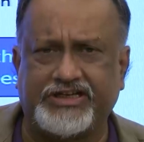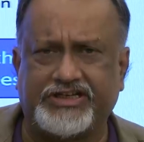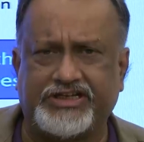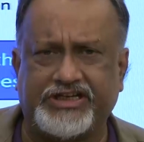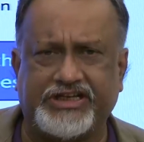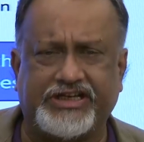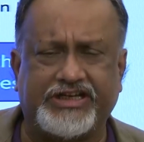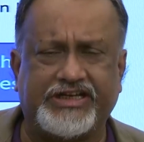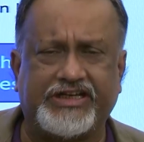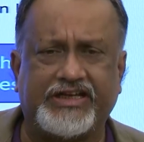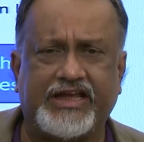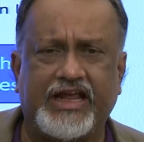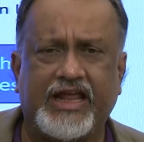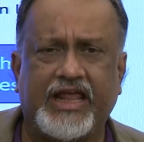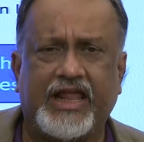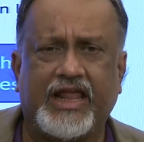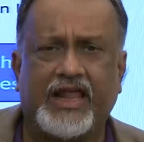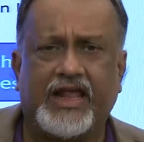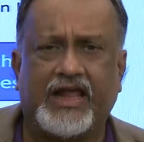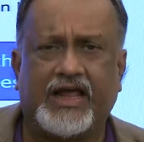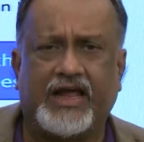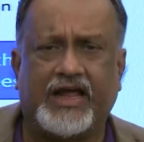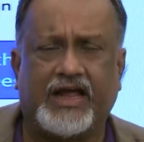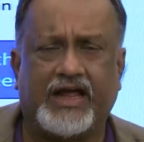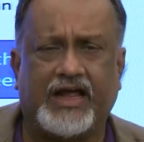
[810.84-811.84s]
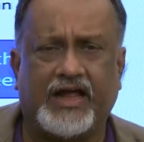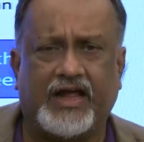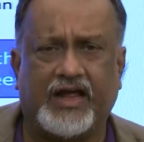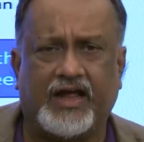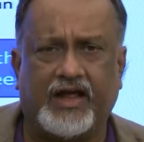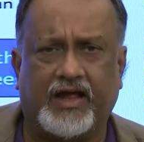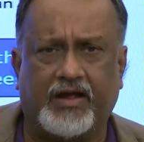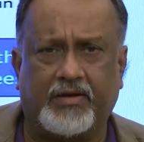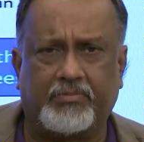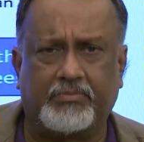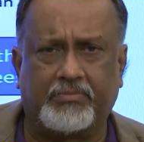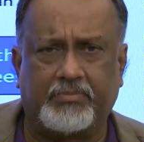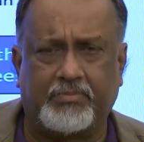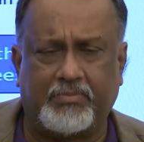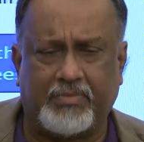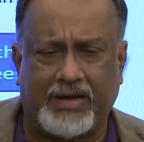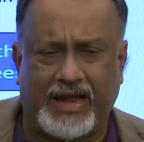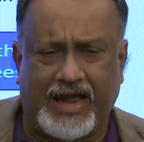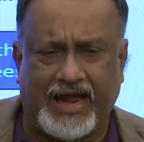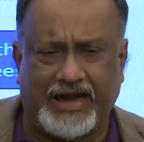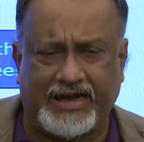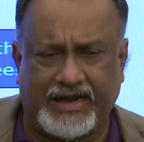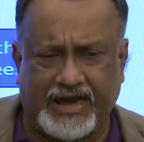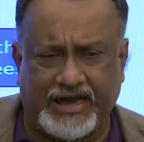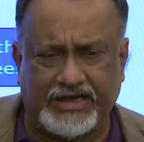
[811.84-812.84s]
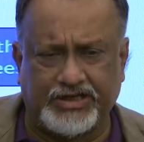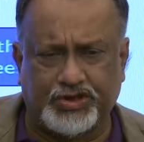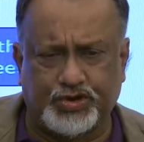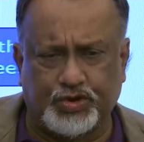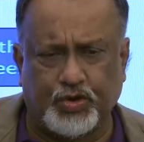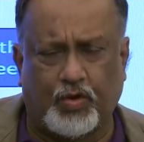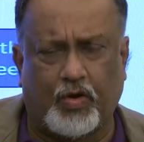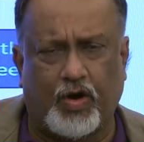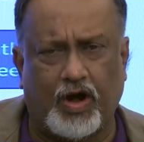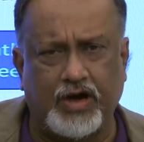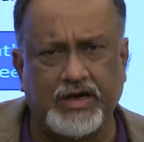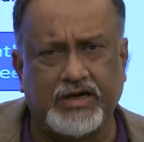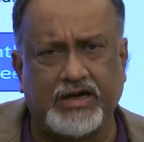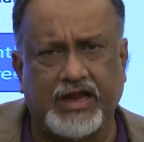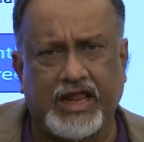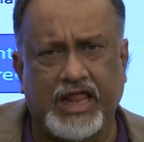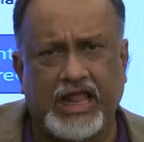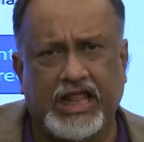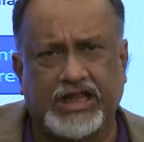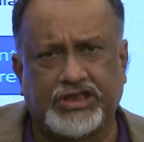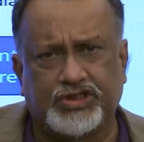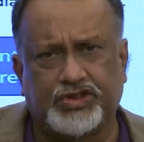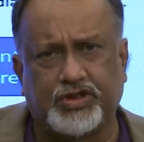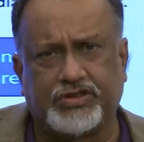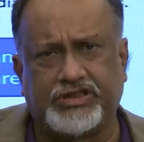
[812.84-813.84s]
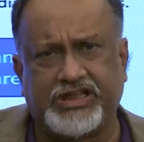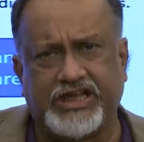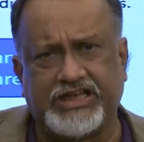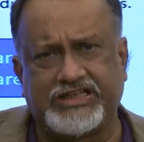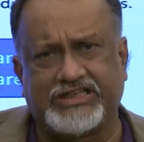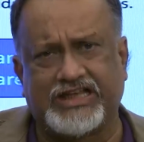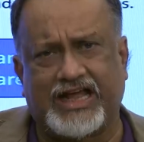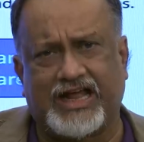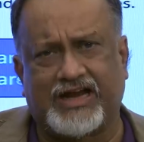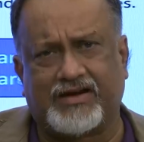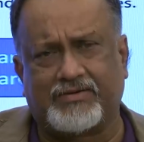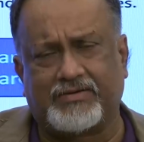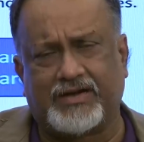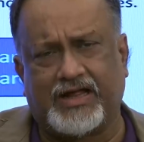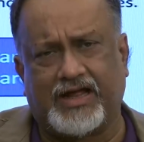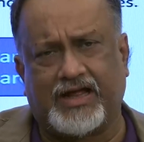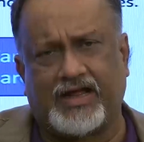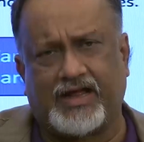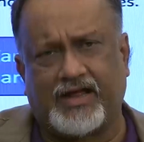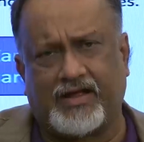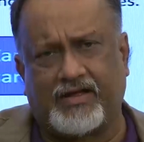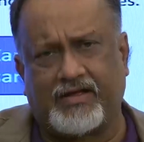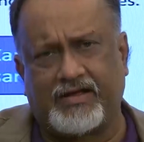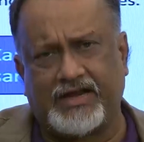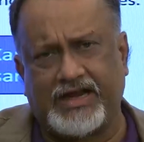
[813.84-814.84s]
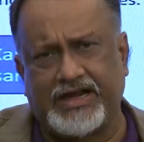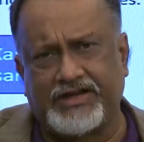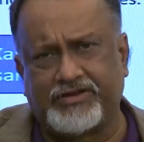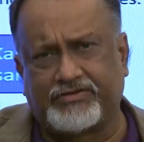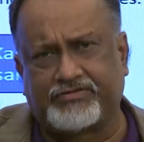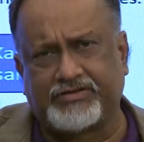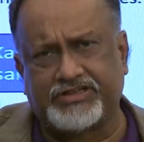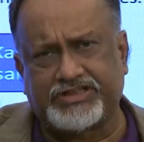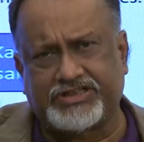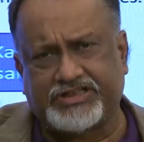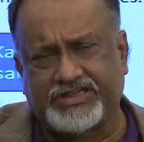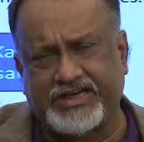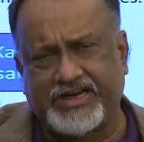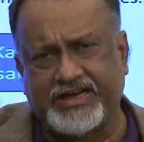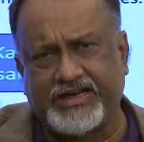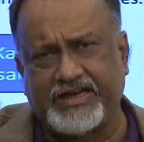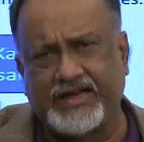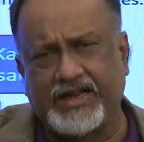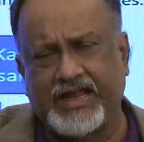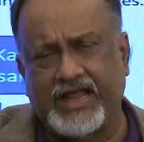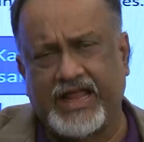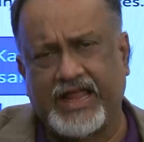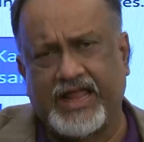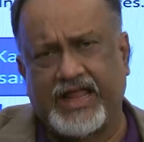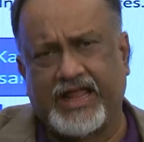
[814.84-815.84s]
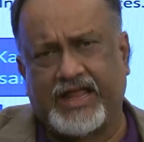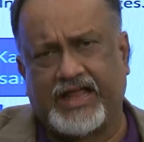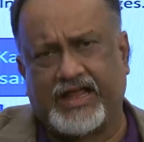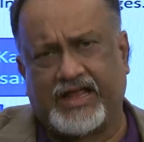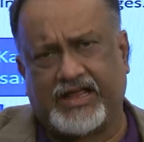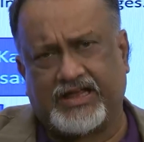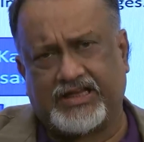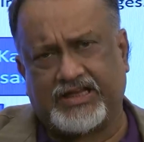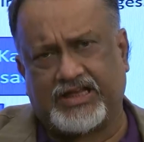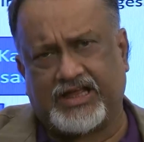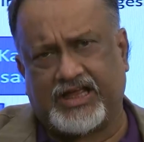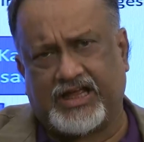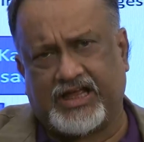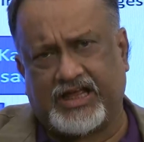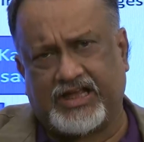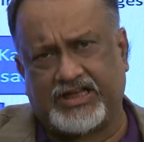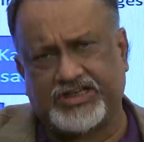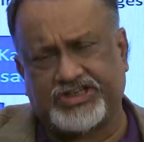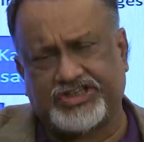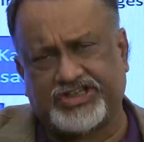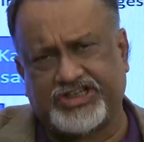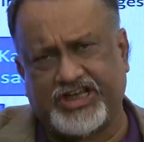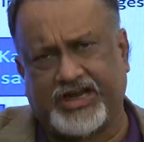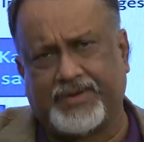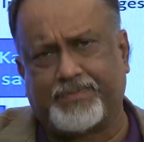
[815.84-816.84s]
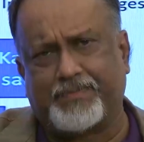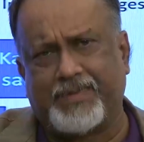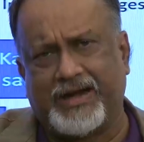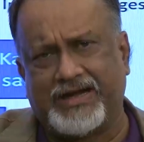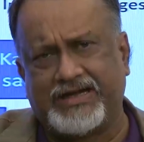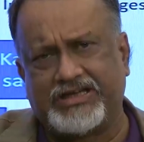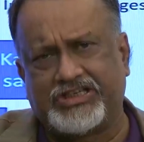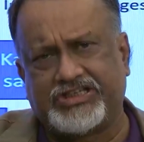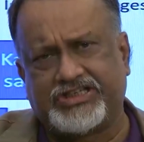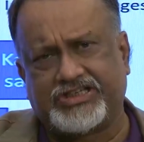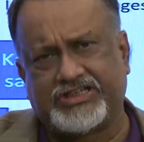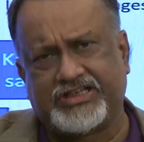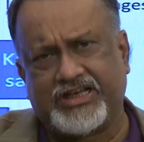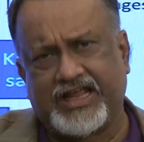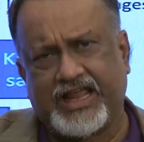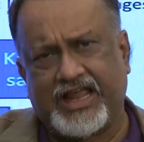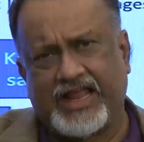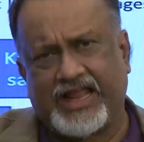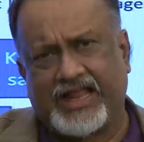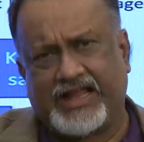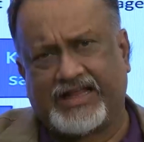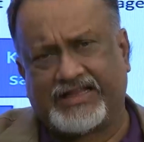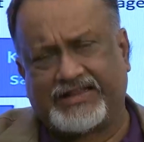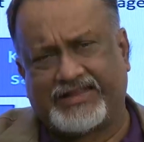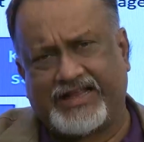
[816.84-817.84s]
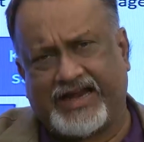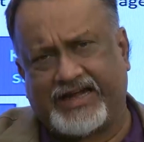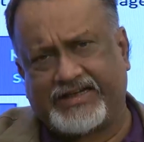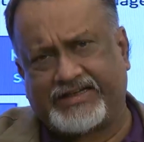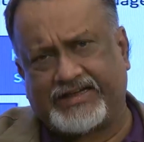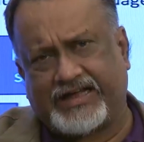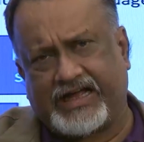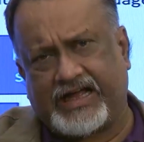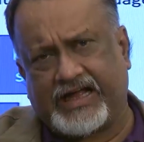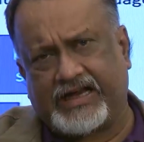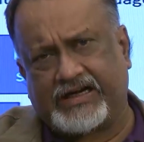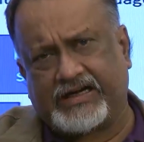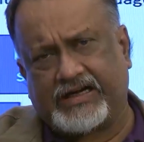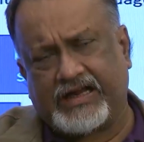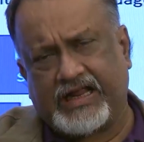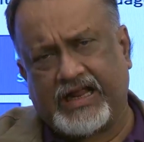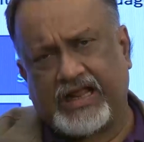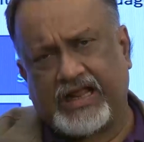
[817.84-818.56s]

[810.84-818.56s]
tea, and so on. So, these are interesting segments that are